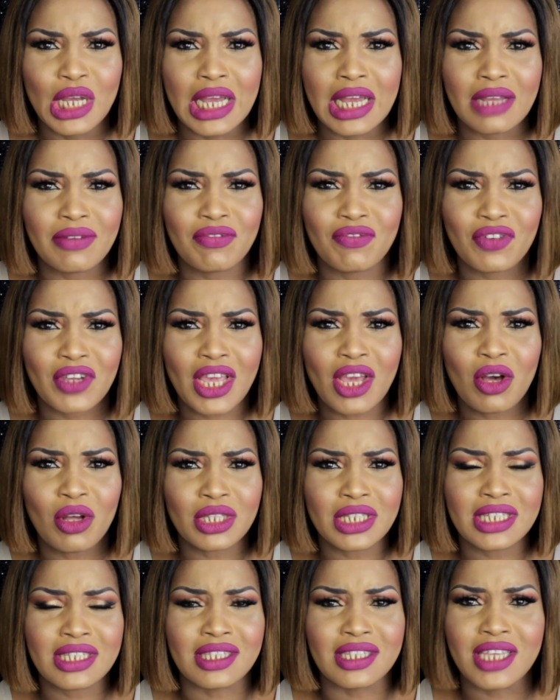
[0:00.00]
And forget
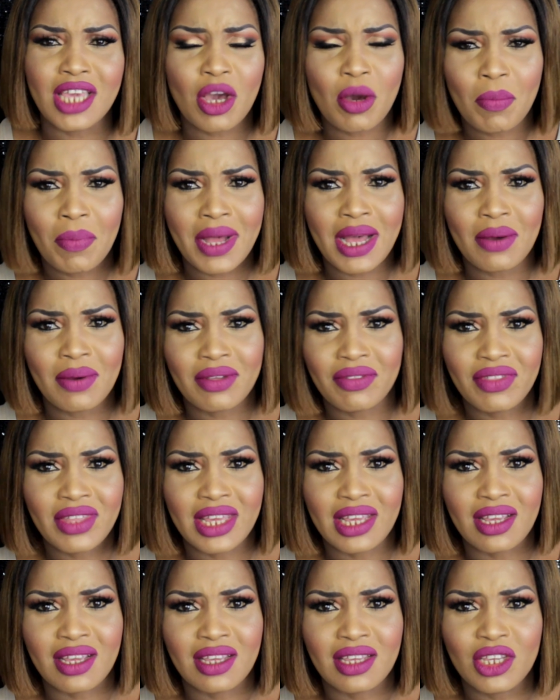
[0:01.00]
all this girl power
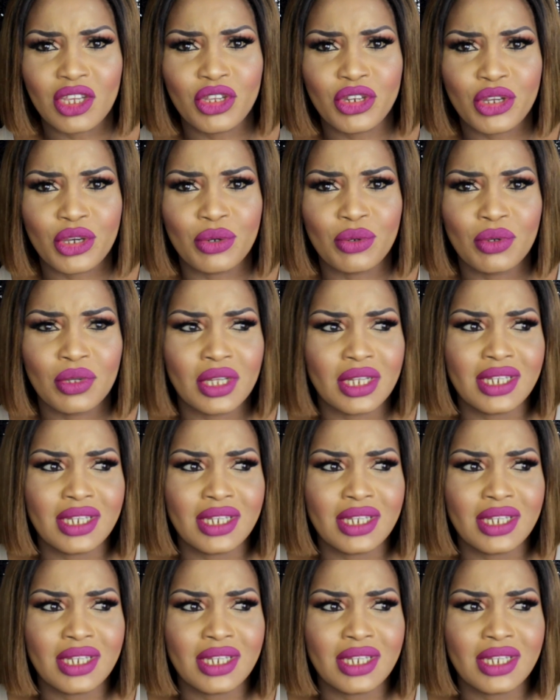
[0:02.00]
thing, you know.